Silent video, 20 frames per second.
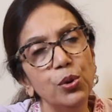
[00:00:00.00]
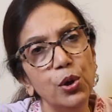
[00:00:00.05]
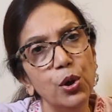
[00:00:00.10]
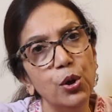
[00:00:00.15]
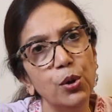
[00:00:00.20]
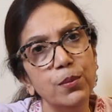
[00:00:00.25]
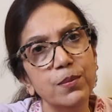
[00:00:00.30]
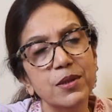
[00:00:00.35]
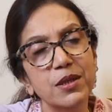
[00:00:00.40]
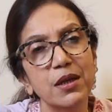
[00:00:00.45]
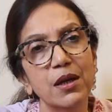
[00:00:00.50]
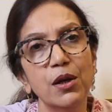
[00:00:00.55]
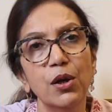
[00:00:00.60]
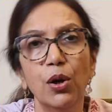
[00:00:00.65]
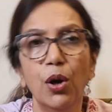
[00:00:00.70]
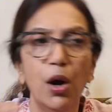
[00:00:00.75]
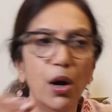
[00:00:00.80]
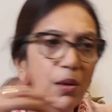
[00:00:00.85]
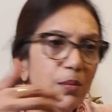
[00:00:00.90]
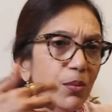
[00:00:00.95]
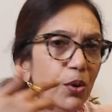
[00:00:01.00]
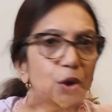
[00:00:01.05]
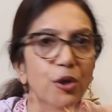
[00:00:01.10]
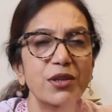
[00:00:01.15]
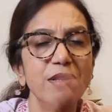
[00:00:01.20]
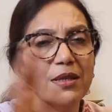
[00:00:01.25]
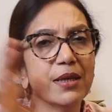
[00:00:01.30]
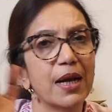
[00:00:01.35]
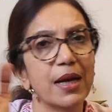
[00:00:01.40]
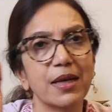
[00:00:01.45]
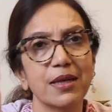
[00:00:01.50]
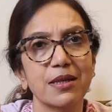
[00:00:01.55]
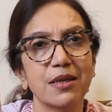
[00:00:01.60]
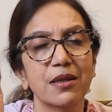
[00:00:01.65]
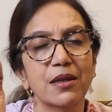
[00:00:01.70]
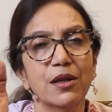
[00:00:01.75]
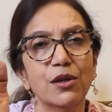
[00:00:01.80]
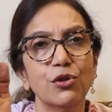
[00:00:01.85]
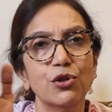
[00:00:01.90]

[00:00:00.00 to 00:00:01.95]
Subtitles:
lobes on both sides.